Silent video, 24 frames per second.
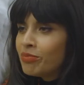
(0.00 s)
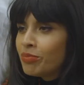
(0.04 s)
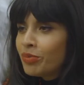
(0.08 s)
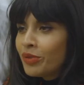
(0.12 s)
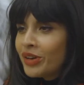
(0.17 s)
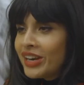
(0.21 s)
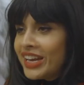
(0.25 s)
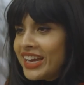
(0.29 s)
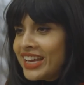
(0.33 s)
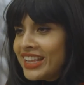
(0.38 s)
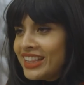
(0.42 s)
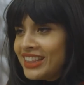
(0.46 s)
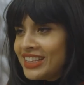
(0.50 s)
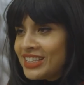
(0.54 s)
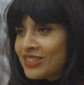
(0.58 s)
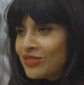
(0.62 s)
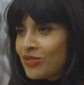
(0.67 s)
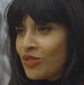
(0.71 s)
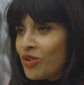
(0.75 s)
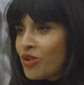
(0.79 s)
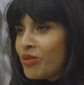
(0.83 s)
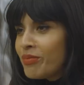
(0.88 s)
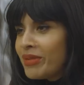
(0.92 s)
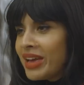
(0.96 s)
breathes
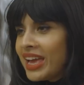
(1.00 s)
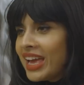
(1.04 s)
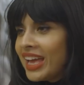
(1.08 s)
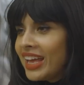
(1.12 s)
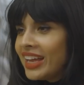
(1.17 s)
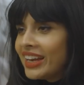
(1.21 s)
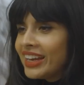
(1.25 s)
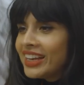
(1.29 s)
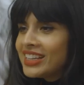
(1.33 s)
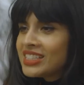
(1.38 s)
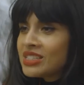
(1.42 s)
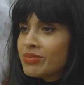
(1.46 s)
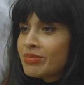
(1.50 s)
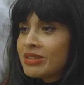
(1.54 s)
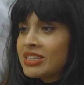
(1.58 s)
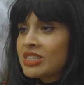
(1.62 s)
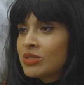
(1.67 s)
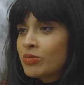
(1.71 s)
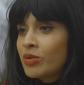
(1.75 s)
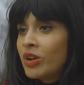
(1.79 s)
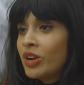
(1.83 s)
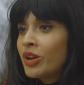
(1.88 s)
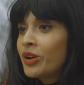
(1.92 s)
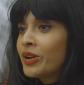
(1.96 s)
for me, lets me
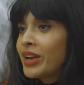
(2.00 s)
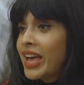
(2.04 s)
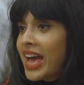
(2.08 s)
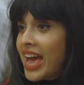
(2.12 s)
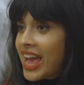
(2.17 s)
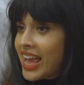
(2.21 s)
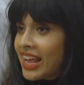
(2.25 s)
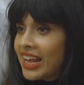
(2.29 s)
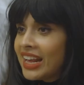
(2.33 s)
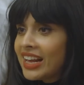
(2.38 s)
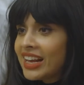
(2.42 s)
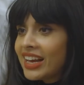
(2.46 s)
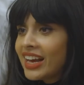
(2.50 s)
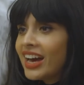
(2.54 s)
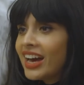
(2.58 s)
swallow cake.